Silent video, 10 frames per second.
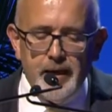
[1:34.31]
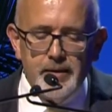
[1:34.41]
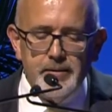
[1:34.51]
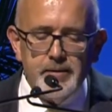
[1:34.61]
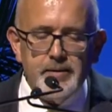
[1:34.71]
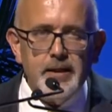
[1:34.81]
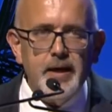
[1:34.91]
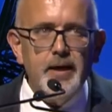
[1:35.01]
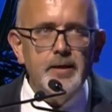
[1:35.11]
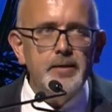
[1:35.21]

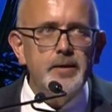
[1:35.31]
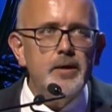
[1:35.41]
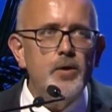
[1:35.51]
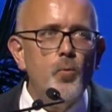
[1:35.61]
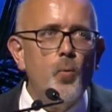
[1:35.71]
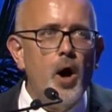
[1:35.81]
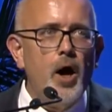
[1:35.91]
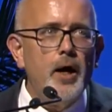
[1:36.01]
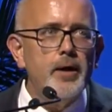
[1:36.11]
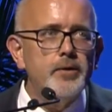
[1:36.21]
understand
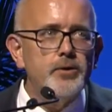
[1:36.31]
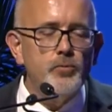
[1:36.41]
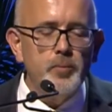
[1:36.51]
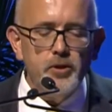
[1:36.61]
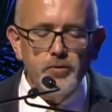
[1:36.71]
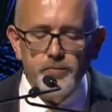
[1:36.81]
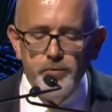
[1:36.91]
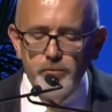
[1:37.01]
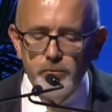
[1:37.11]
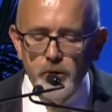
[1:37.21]
why so many of
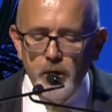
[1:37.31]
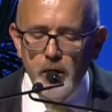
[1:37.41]
you